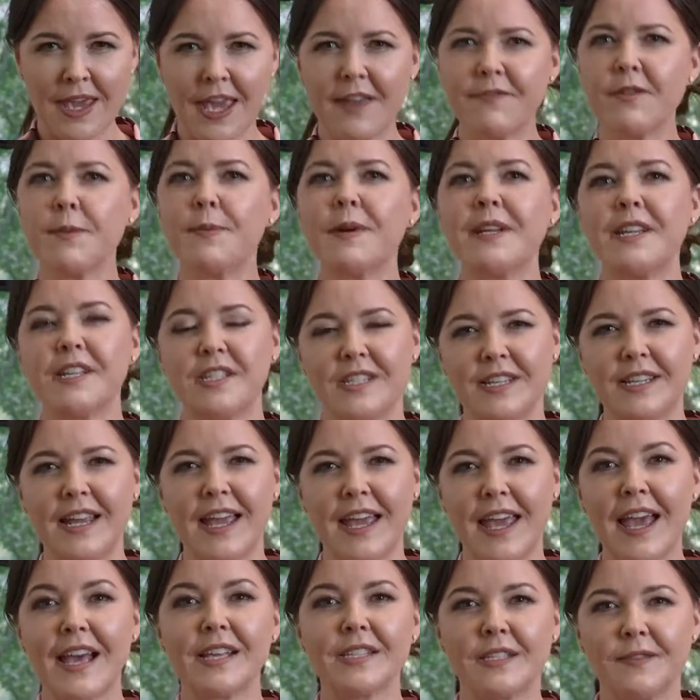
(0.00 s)
Everybody
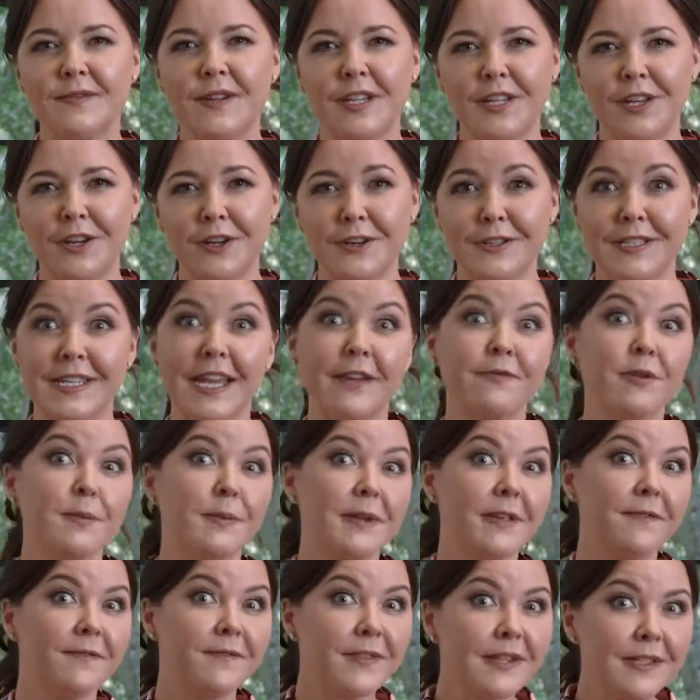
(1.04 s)
today has videos.
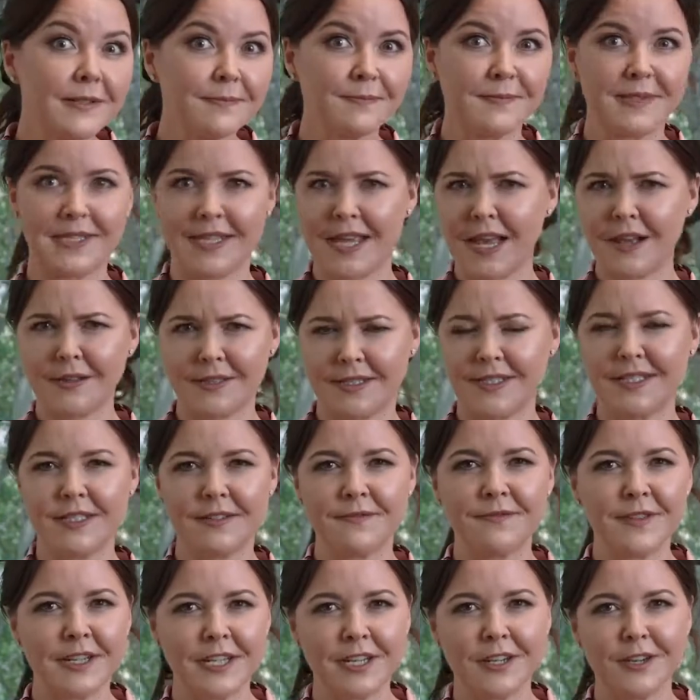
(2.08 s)
Everybody films thousands
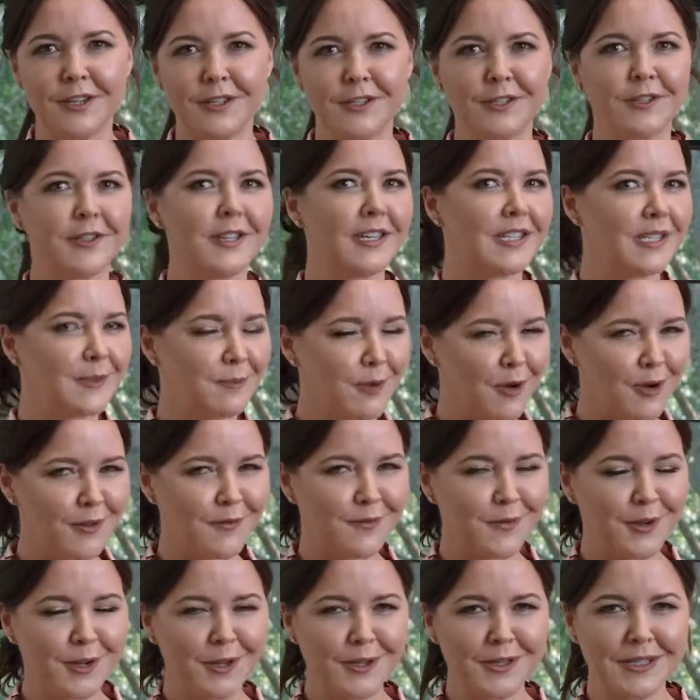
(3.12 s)
of videos on their
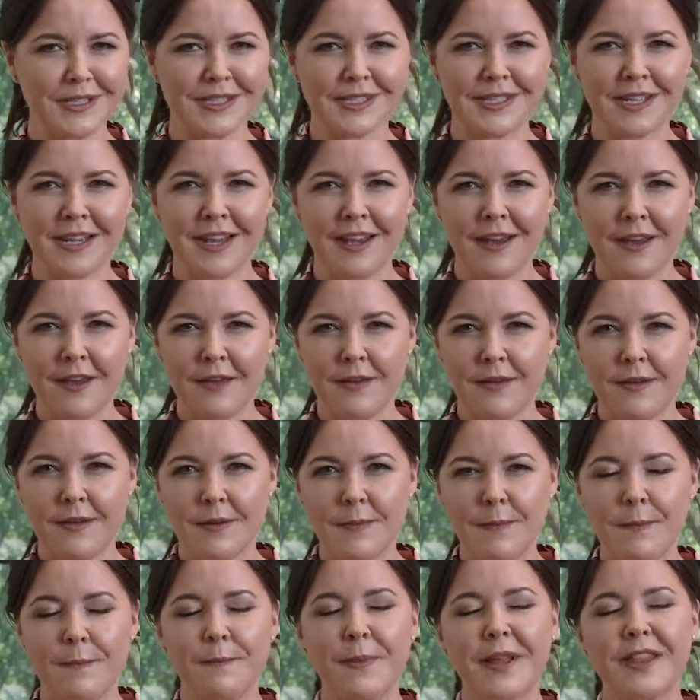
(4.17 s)
smartphones.
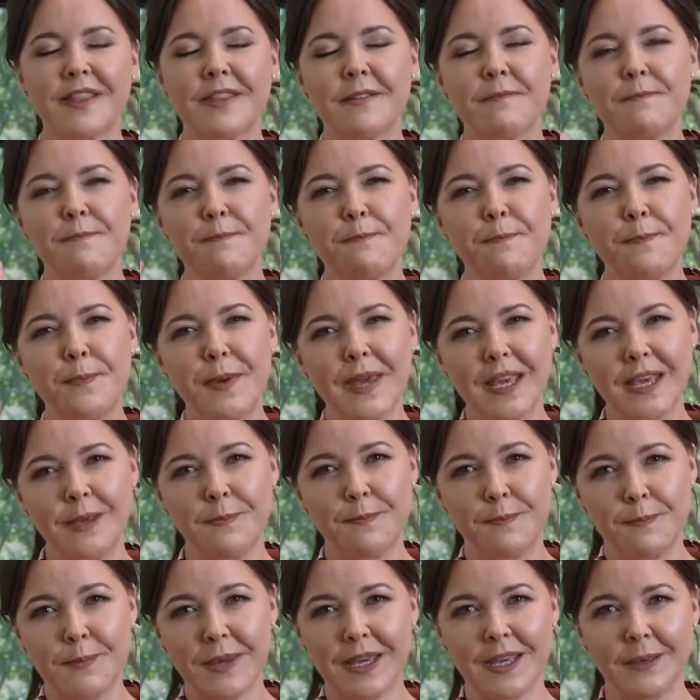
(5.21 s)
But the
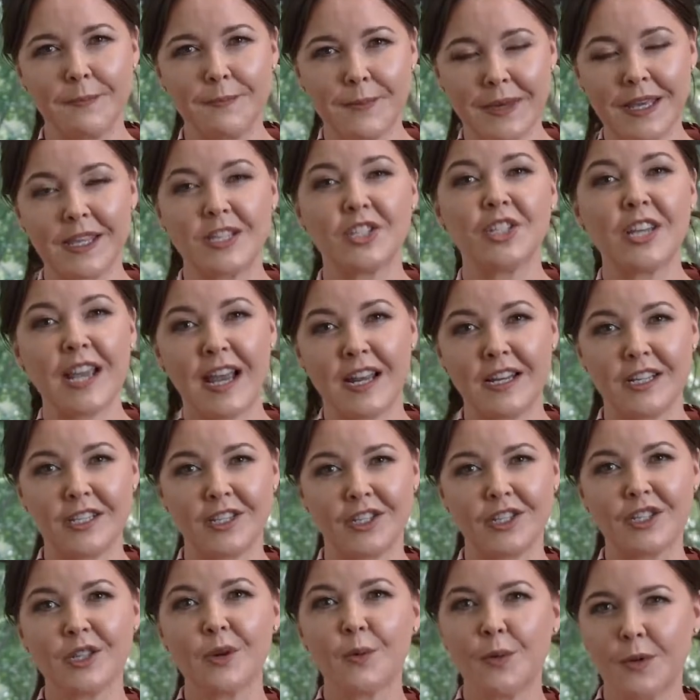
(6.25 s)
big
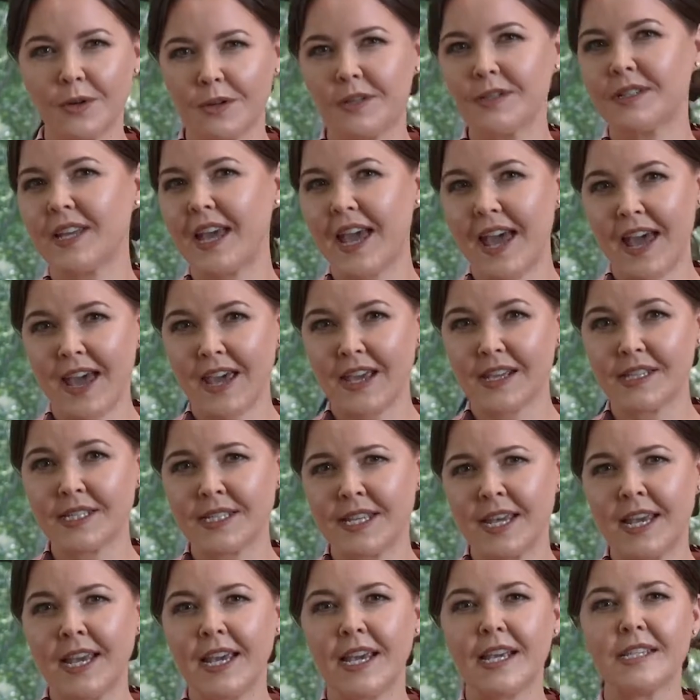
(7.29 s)
challenge the world has
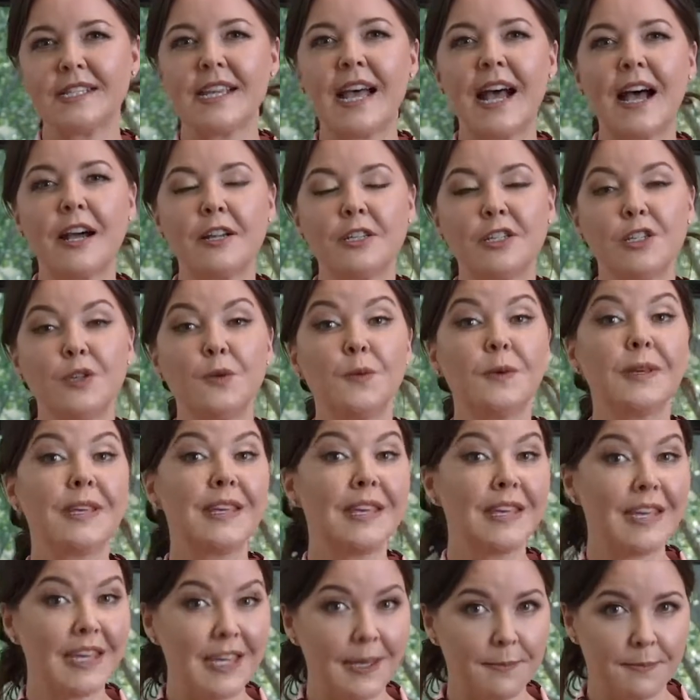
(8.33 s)
is how do you
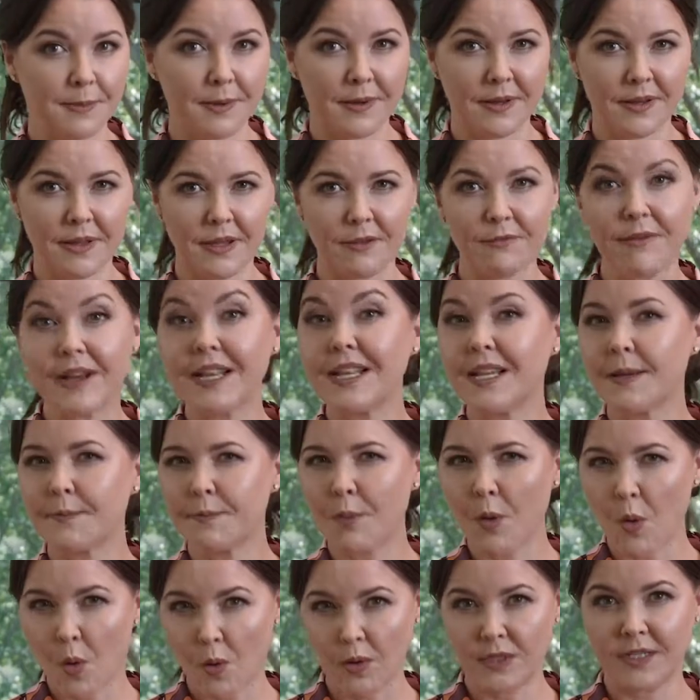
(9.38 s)
keep the really
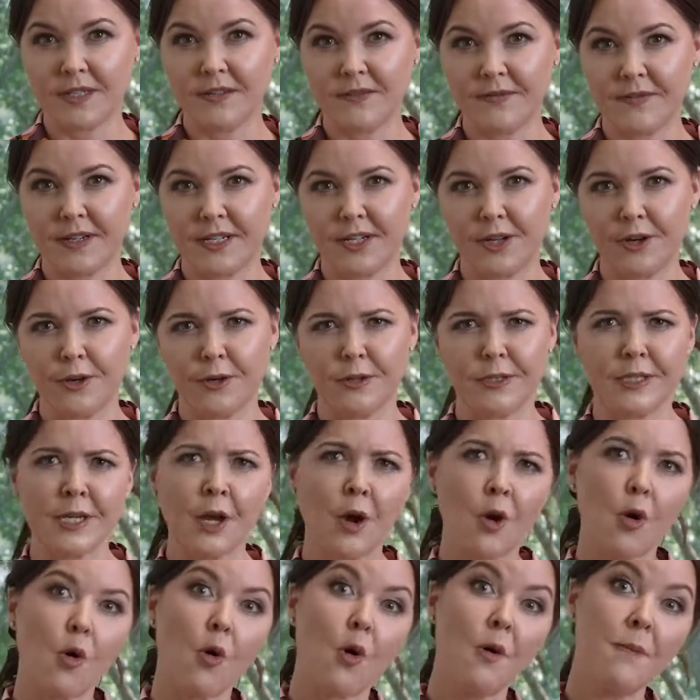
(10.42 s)
important videos
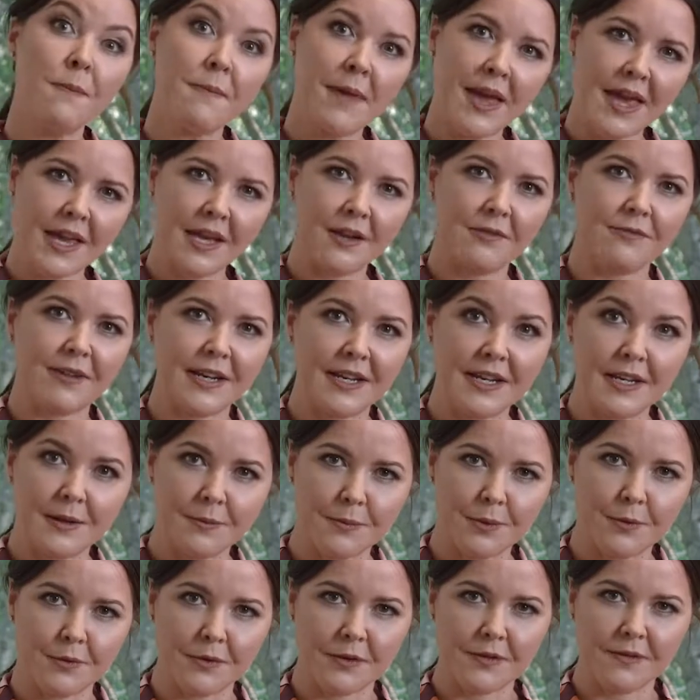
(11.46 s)
or make really
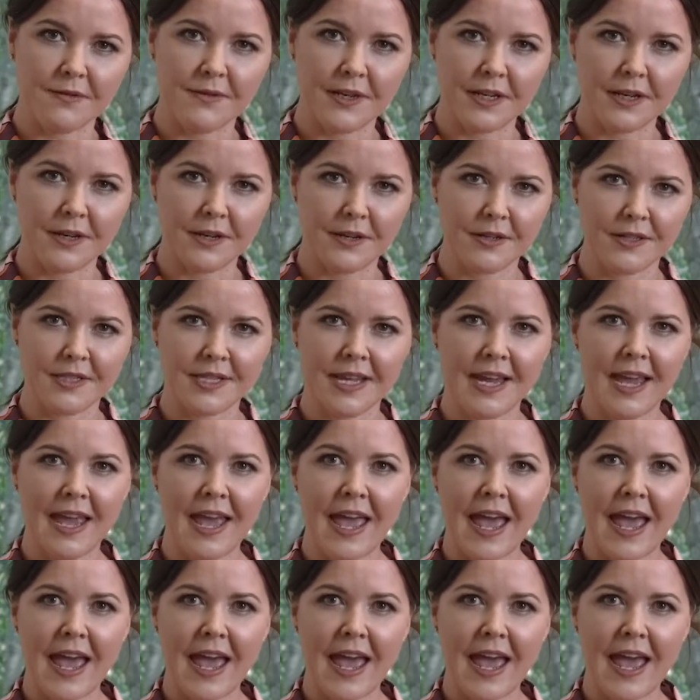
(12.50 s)
important videos